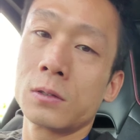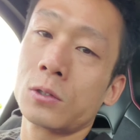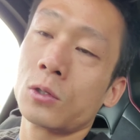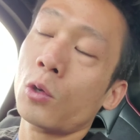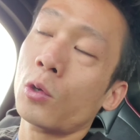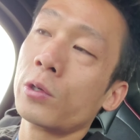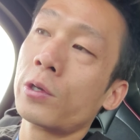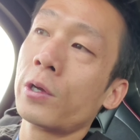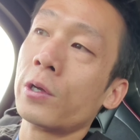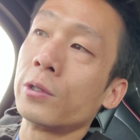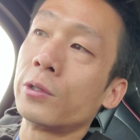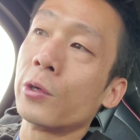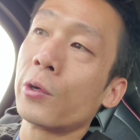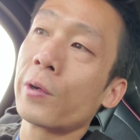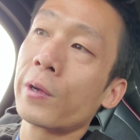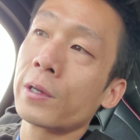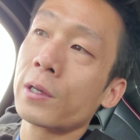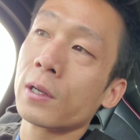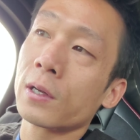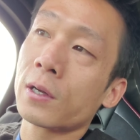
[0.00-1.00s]
So
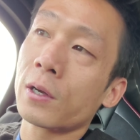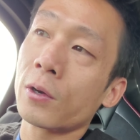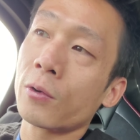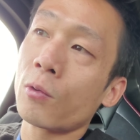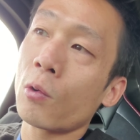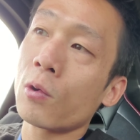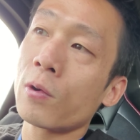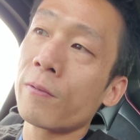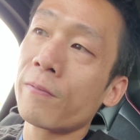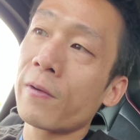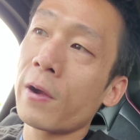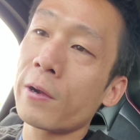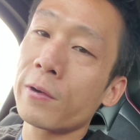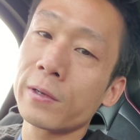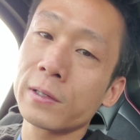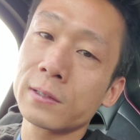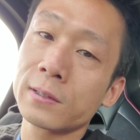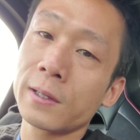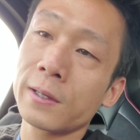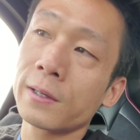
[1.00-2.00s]
during the
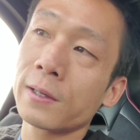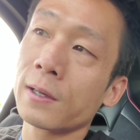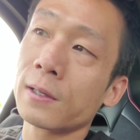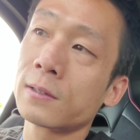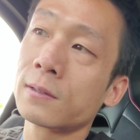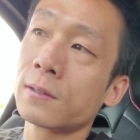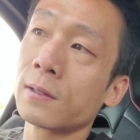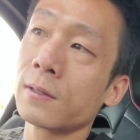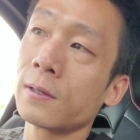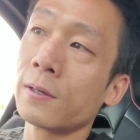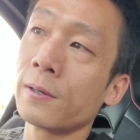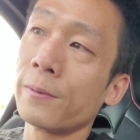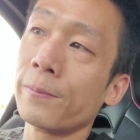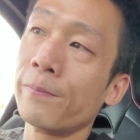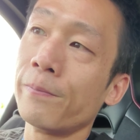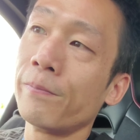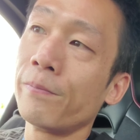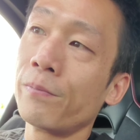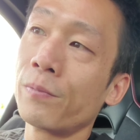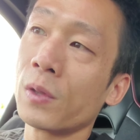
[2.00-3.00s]
coronavirus
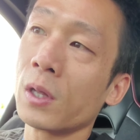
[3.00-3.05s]
thing,